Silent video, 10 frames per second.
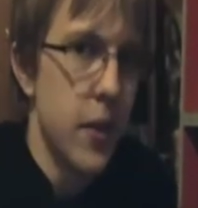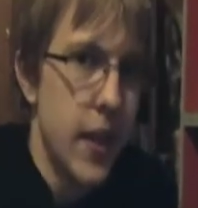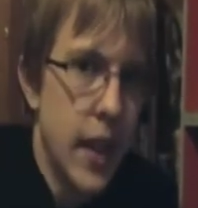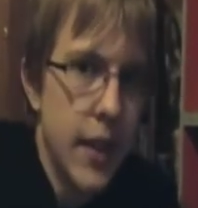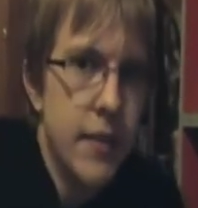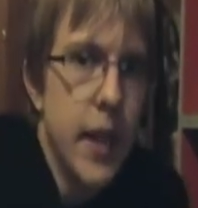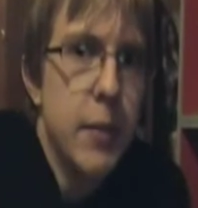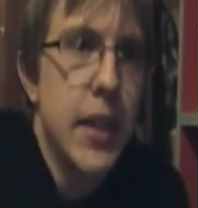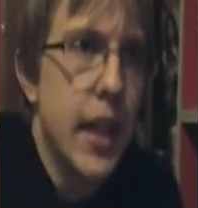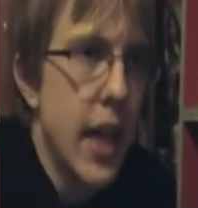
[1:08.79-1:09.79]

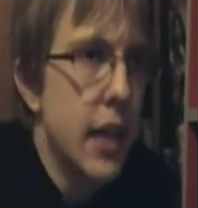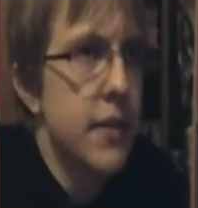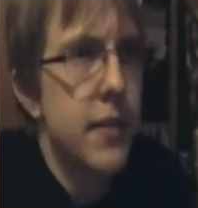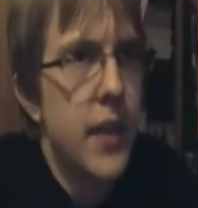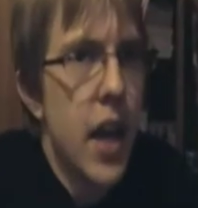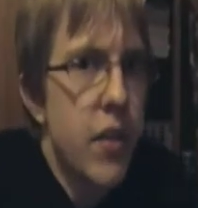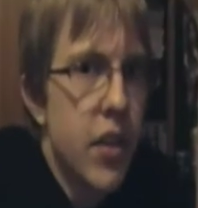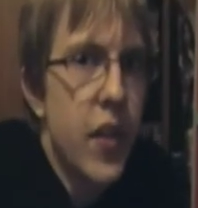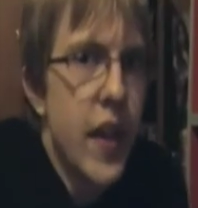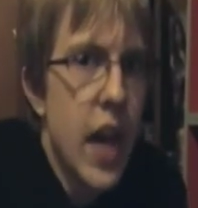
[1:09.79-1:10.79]
I mean I have
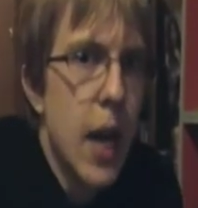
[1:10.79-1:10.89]
everything